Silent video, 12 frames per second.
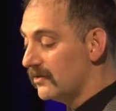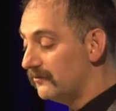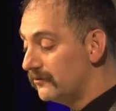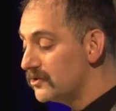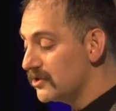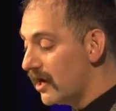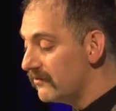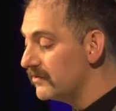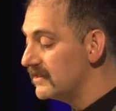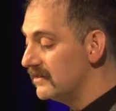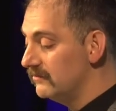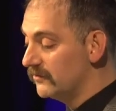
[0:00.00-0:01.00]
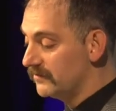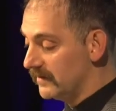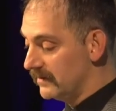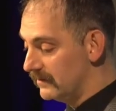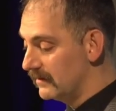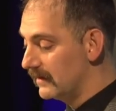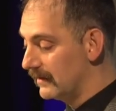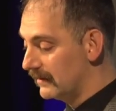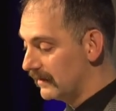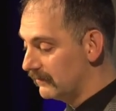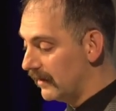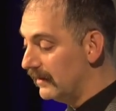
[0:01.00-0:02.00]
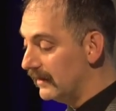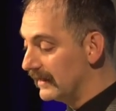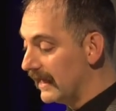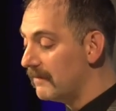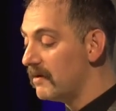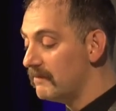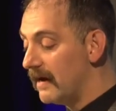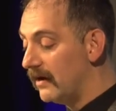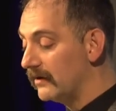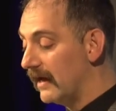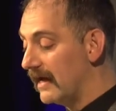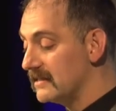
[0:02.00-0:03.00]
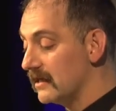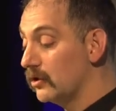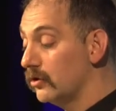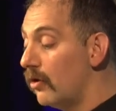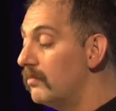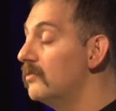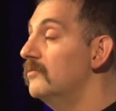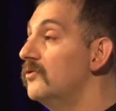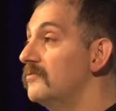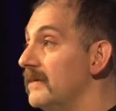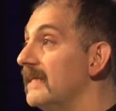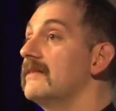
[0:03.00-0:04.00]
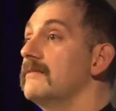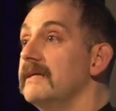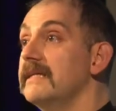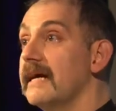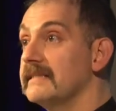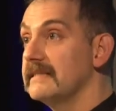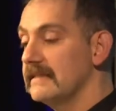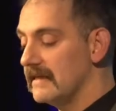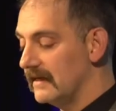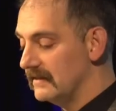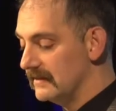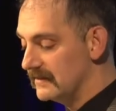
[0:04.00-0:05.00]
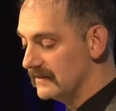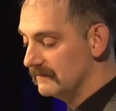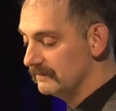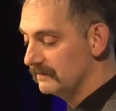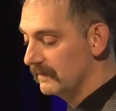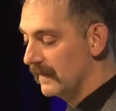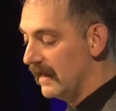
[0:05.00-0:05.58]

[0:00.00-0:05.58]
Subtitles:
The food sovereignty movement came about as a global movement in the mid-1990s.